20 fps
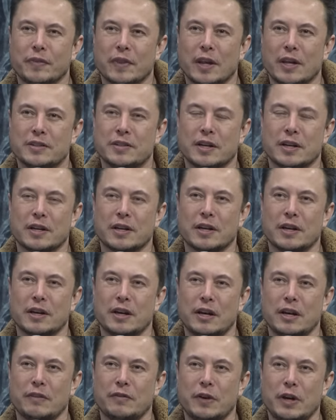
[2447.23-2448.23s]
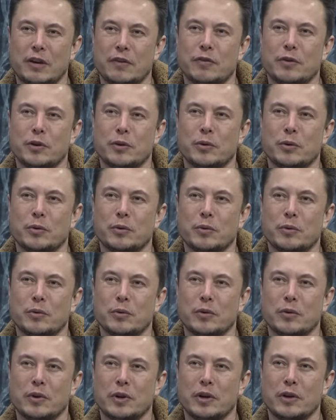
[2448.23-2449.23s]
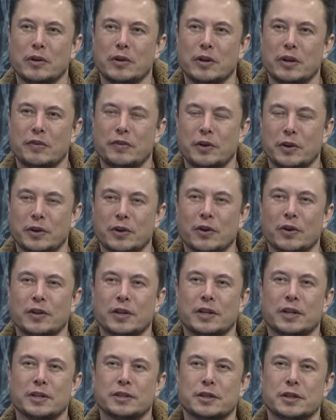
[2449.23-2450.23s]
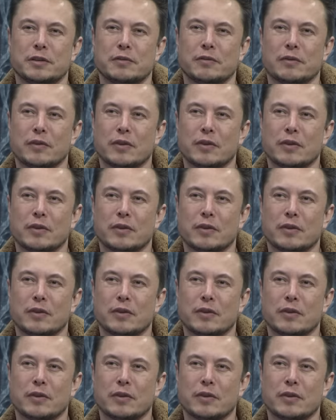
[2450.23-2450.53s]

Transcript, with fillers: it's like if, if you if you know that there's a